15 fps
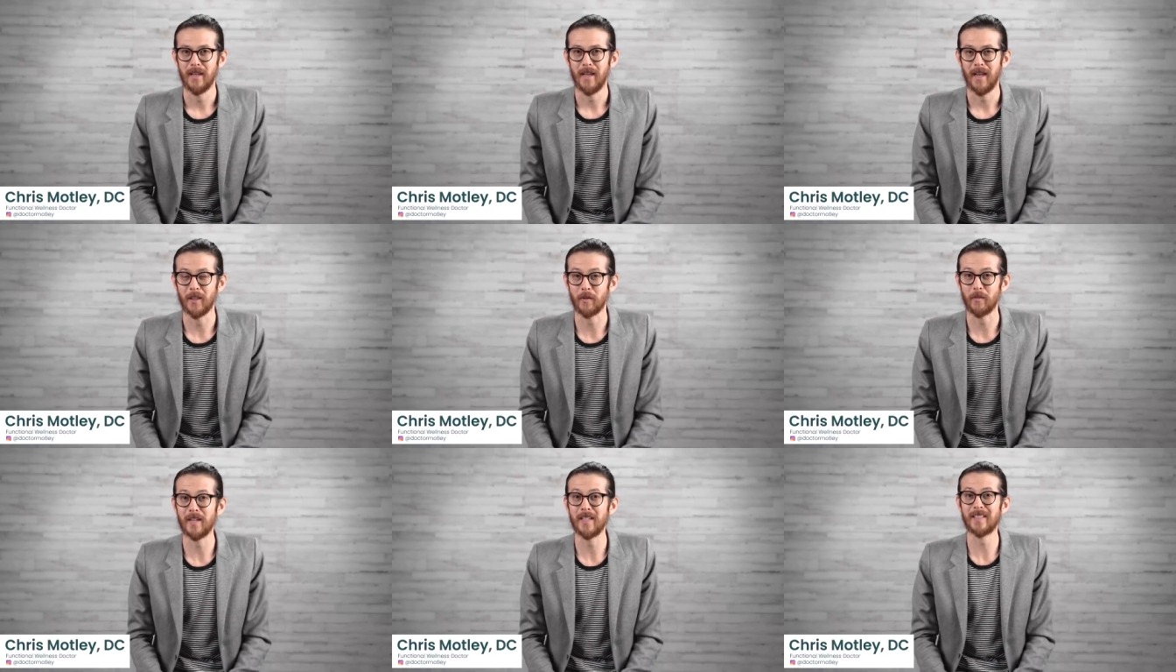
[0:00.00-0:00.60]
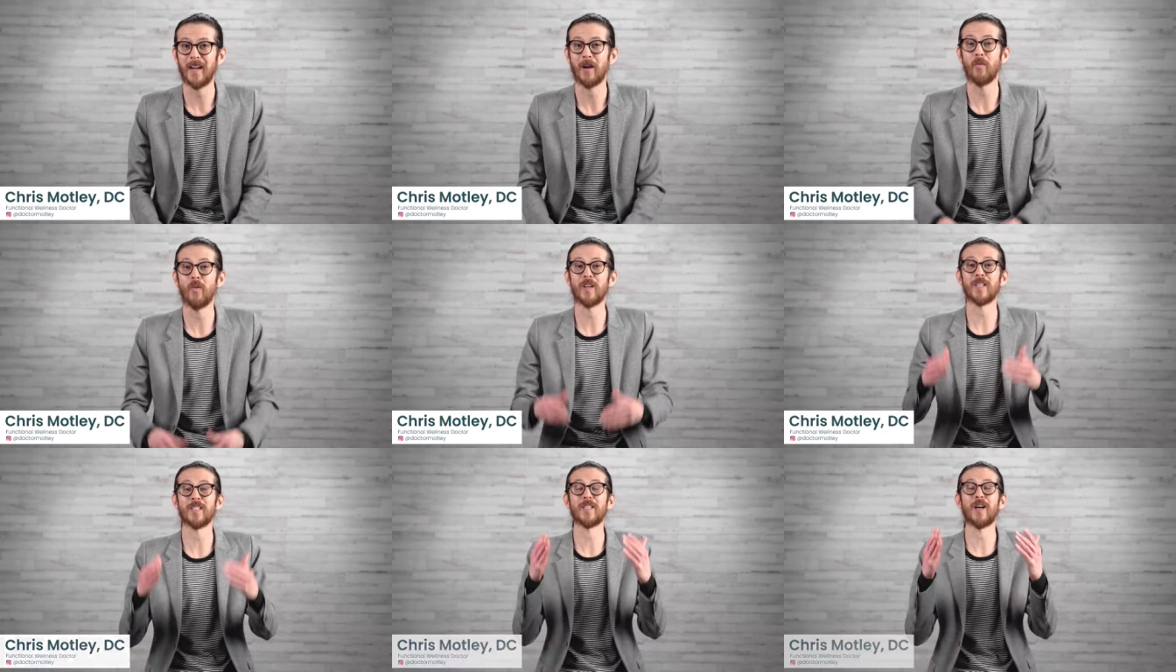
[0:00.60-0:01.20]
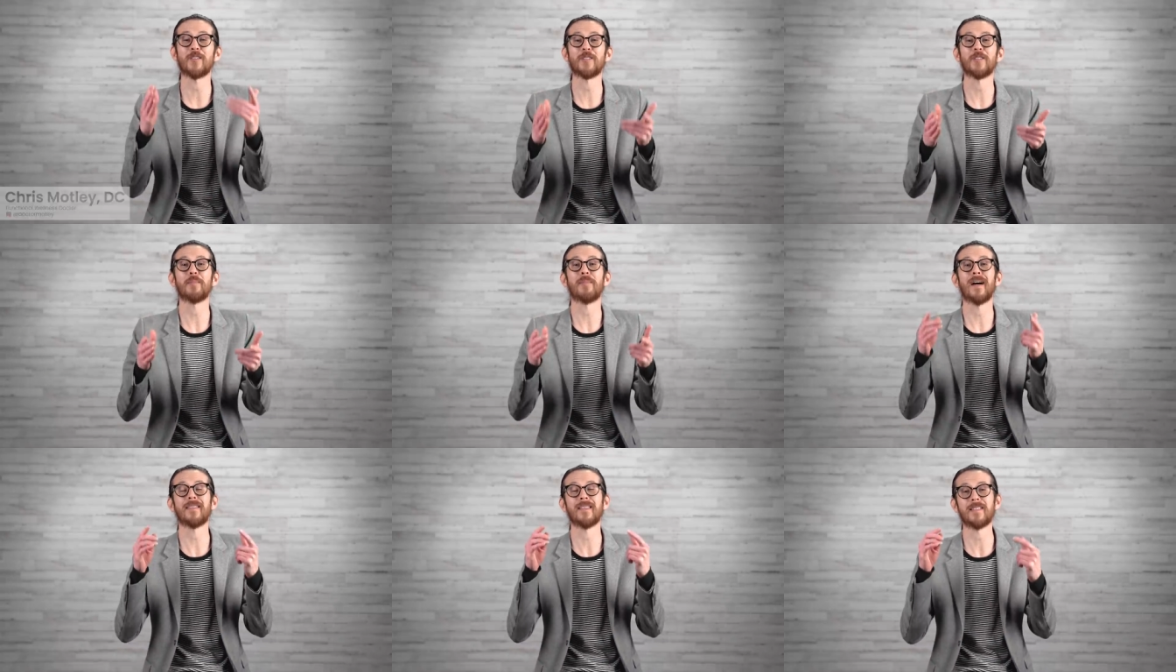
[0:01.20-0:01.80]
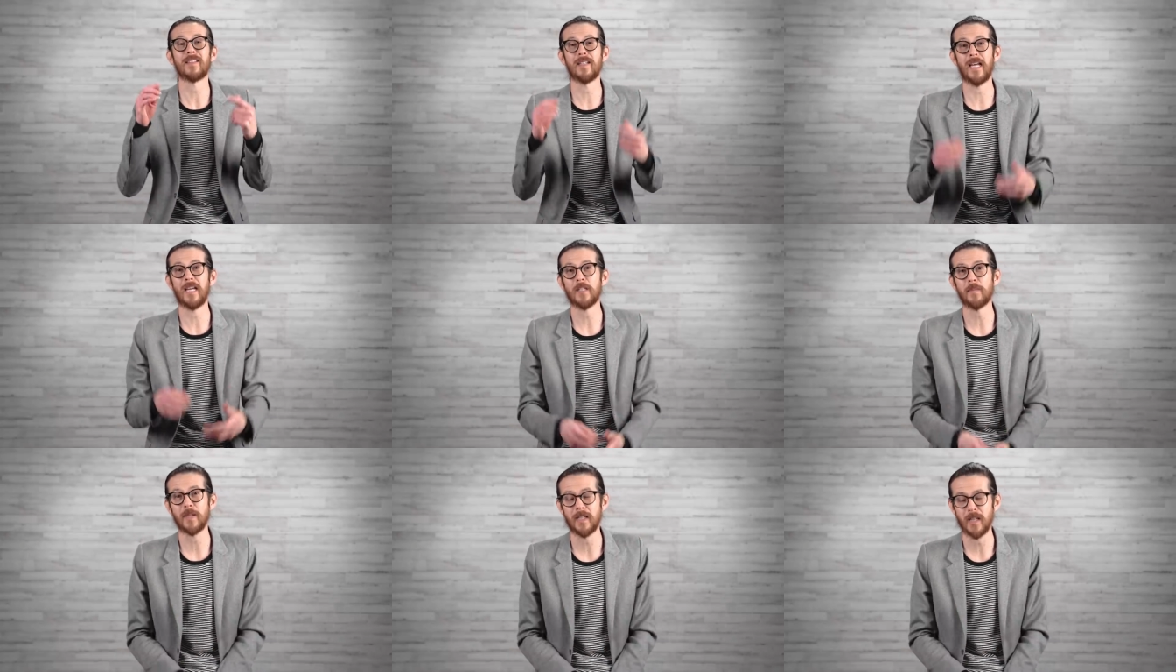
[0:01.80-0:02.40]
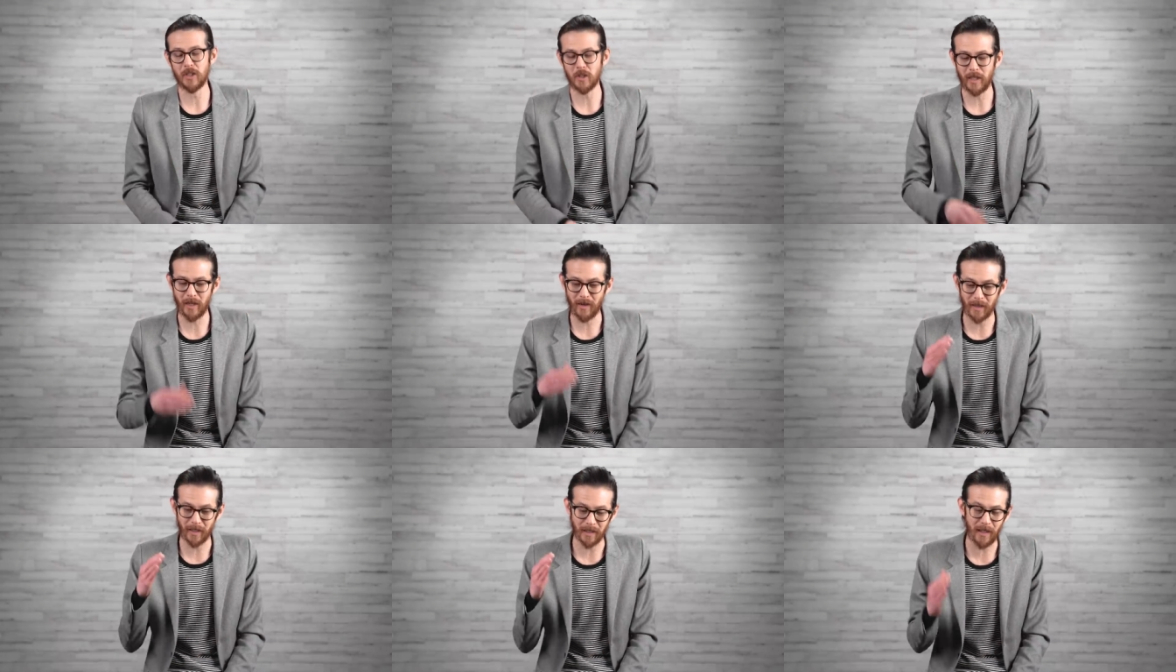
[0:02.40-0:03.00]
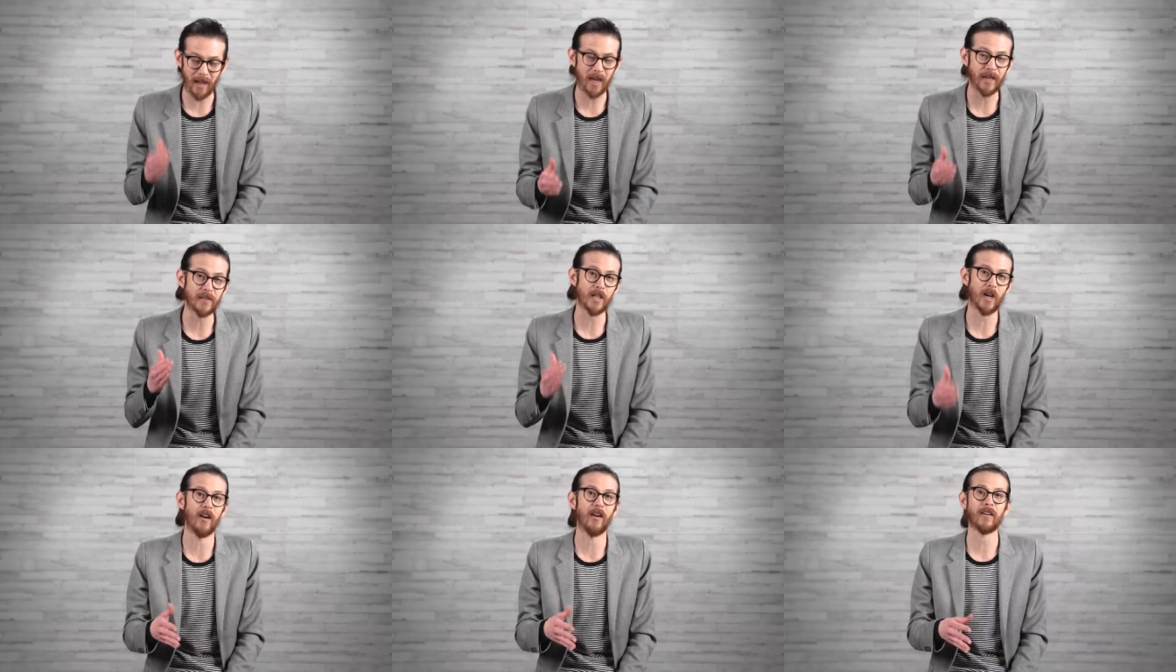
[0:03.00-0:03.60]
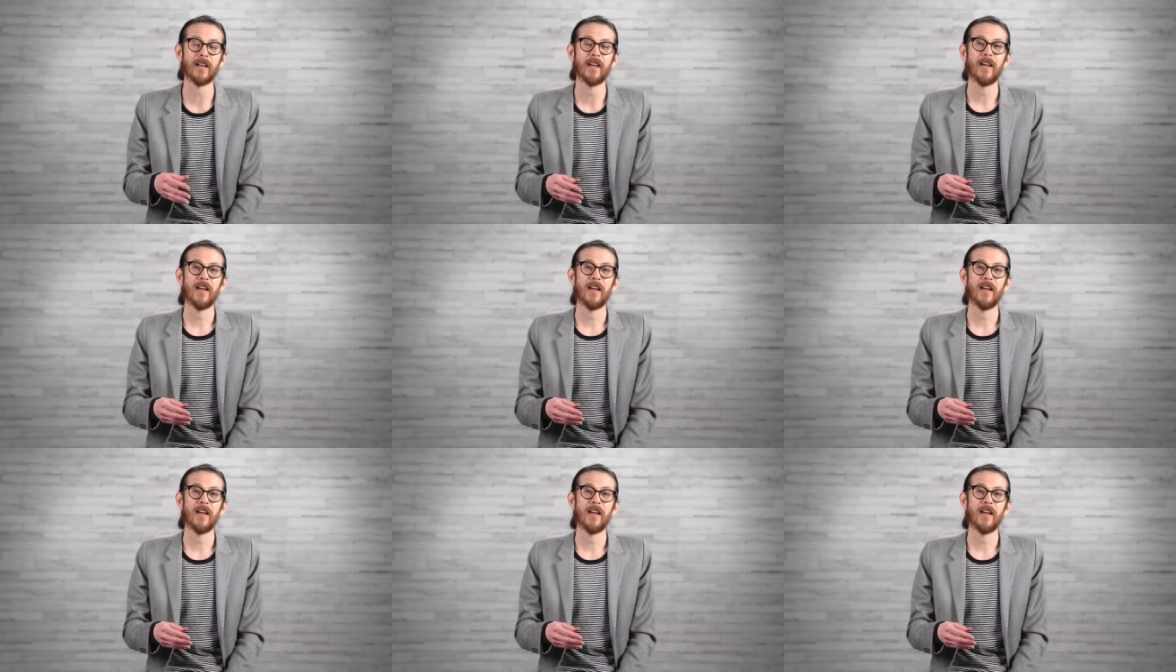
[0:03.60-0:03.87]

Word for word: And the reason I wanted to talk to you about this today is because you hear a lot of talk